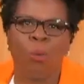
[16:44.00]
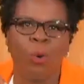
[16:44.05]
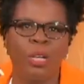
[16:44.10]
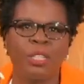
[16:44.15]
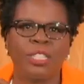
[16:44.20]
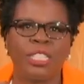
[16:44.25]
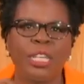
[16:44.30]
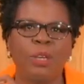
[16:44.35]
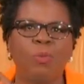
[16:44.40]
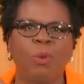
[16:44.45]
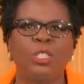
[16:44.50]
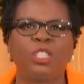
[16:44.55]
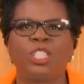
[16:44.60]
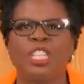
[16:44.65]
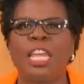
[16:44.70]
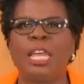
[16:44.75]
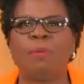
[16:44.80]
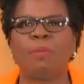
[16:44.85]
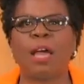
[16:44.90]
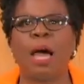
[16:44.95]
we'll see which
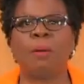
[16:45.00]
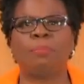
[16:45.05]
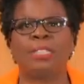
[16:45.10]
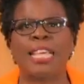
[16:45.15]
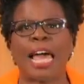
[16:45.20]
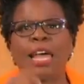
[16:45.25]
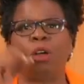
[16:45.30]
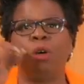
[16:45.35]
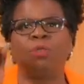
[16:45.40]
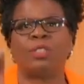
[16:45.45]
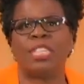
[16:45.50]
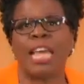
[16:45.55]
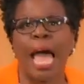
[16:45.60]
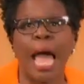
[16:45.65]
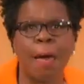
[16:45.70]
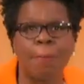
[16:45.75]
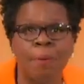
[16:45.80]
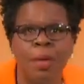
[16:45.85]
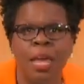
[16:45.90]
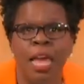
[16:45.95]
team comes out on
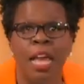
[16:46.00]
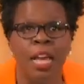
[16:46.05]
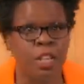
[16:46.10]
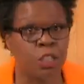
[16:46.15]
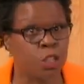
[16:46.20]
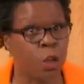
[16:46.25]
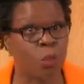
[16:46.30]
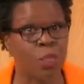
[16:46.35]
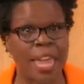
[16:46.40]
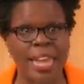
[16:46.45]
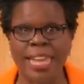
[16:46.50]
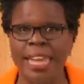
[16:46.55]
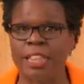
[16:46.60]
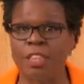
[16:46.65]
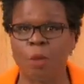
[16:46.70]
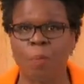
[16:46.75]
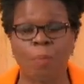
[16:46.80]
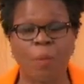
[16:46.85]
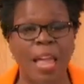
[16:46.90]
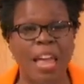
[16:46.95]
top so they get
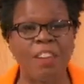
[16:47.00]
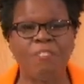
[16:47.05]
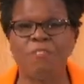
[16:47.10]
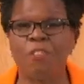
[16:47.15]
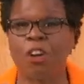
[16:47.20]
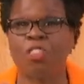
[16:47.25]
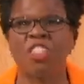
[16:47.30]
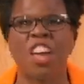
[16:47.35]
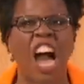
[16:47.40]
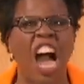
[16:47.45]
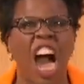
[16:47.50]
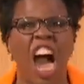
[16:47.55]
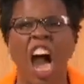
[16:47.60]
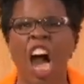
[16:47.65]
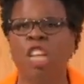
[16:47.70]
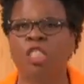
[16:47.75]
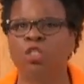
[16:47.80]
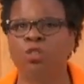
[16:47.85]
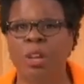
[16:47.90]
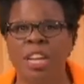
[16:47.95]
to play for the
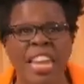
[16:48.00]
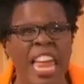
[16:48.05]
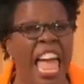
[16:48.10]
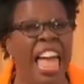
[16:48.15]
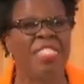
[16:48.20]
$100,000